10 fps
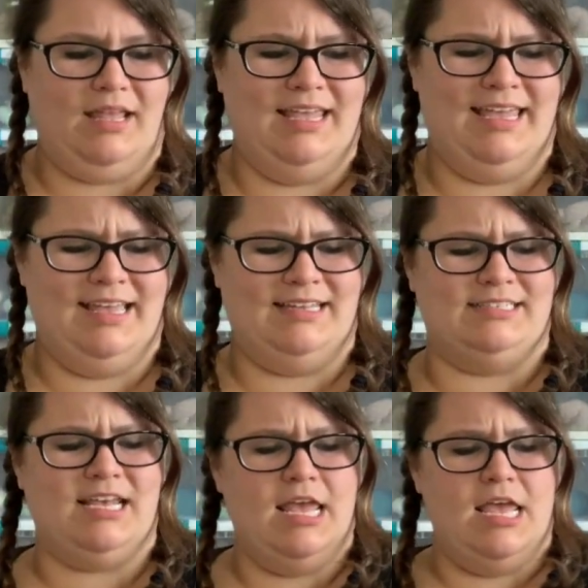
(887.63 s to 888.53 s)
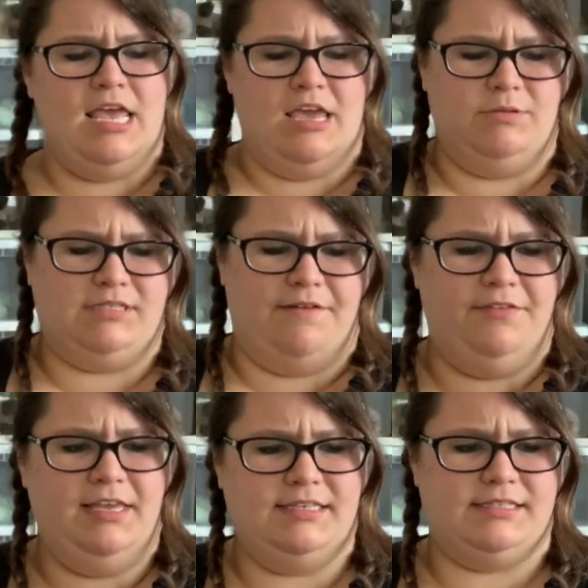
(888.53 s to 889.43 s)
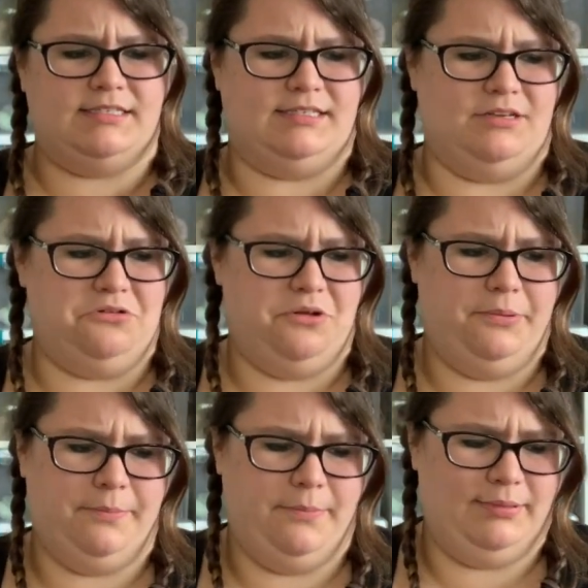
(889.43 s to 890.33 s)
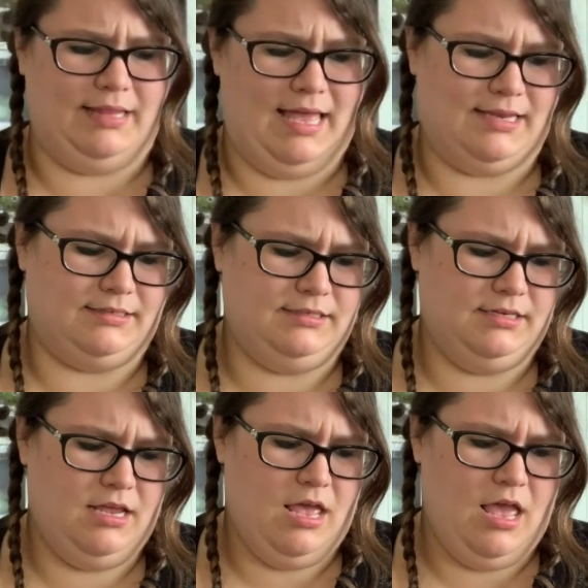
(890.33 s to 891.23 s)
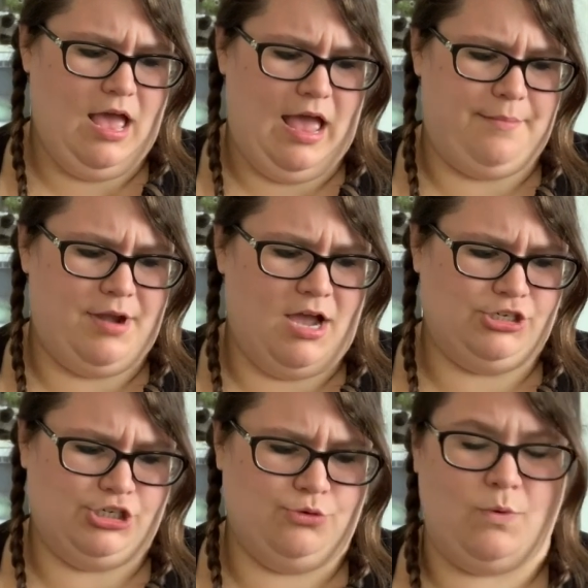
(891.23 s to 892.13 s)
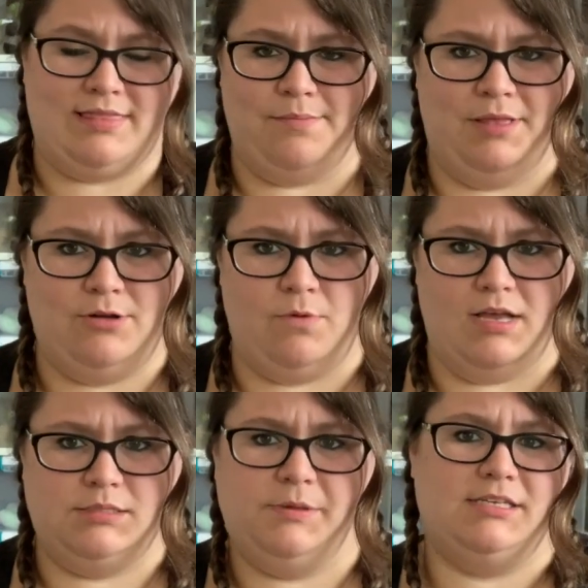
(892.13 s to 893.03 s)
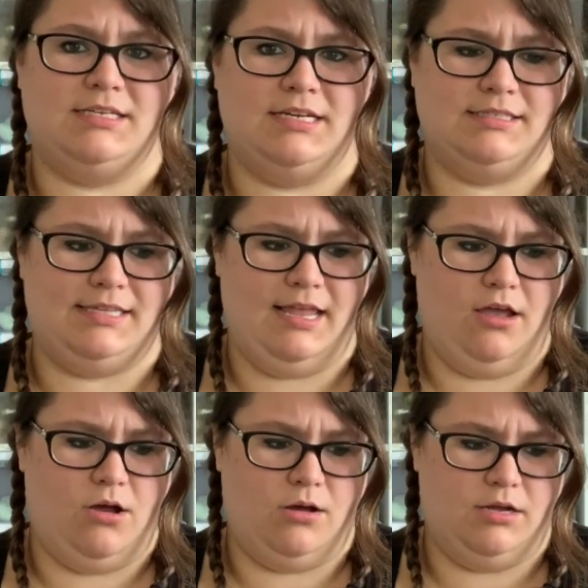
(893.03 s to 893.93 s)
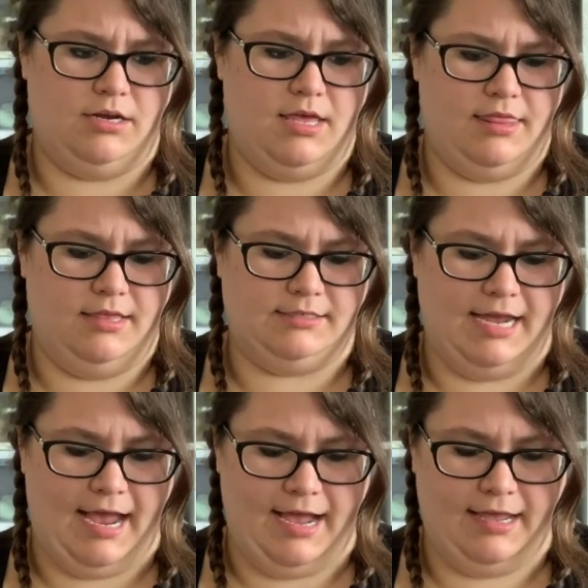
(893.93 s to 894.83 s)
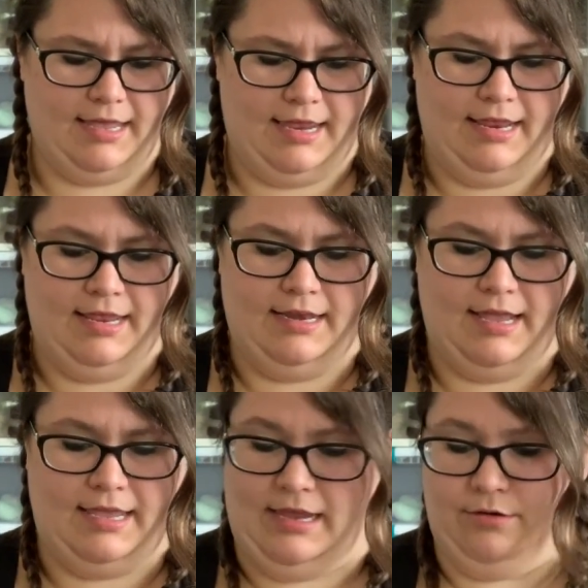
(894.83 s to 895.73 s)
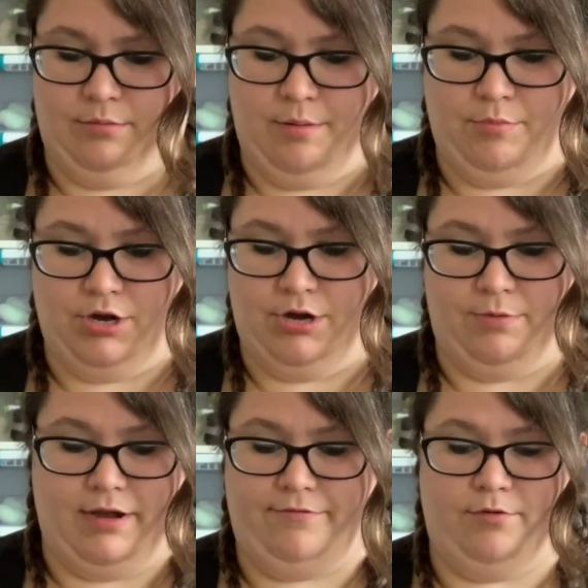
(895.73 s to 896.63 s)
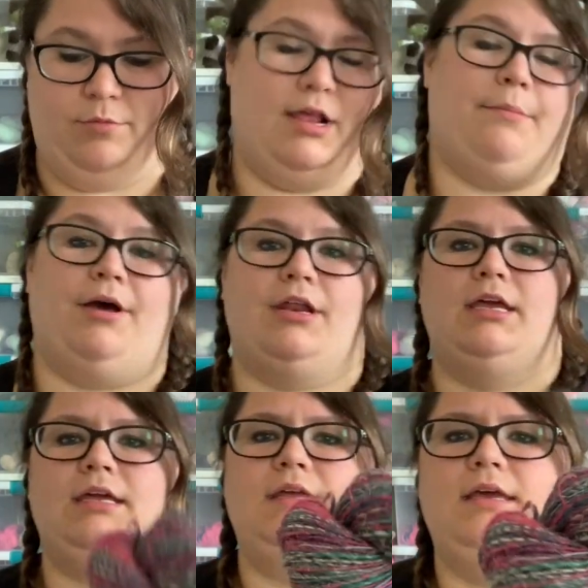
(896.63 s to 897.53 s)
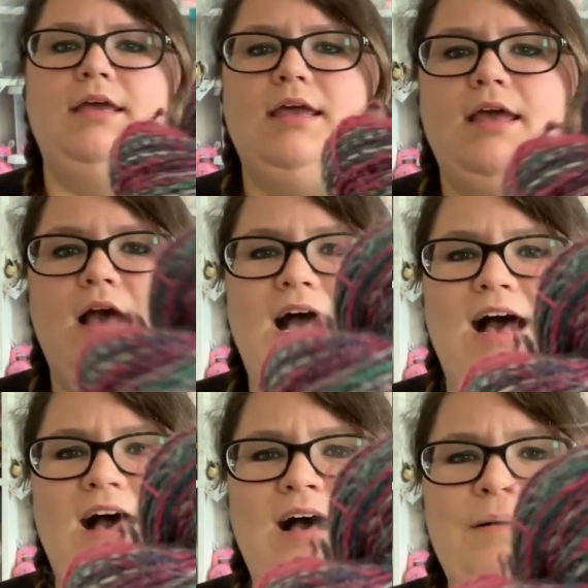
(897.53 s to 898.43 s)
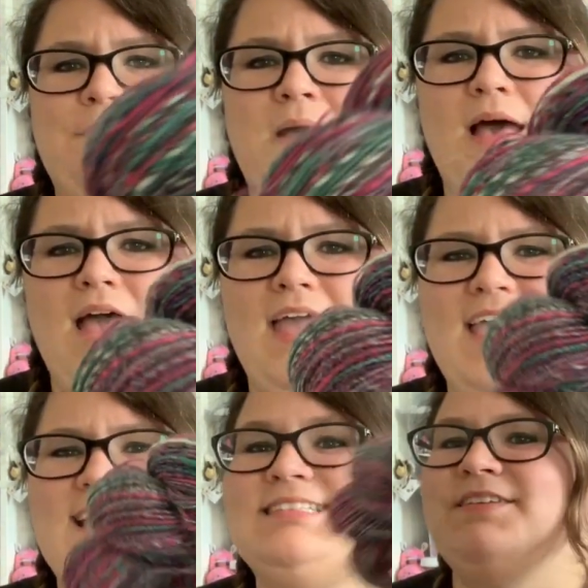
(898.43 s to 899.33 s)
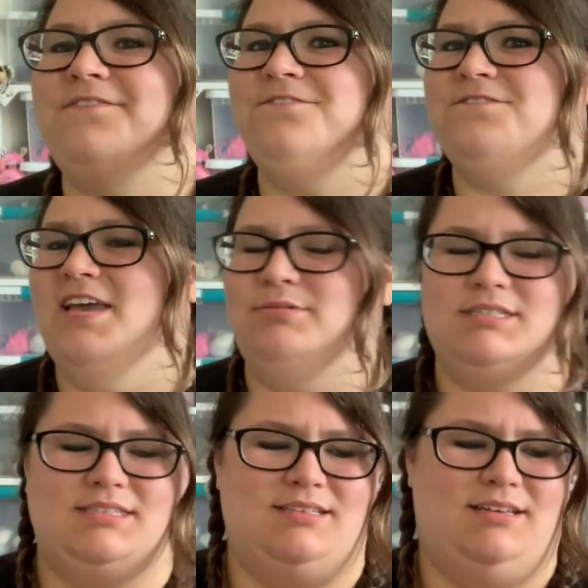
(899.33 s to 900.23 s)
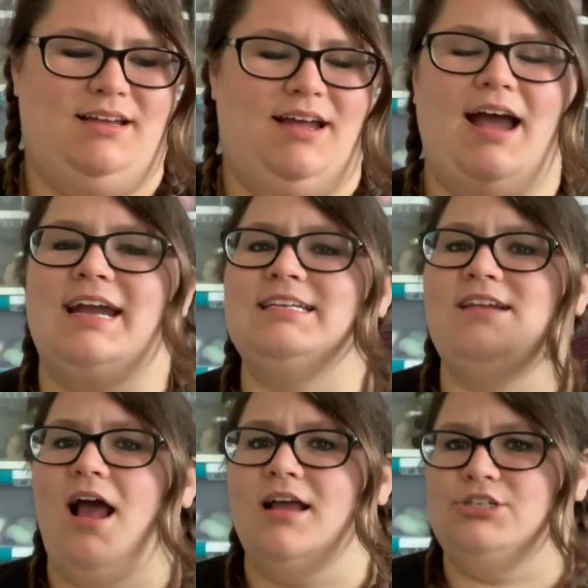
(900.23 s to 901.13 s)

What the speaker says: And it was definitely a silk blend. I'm not sure what the blend was because it didn't say on the tag, and I can't remember from when I bought it. I did not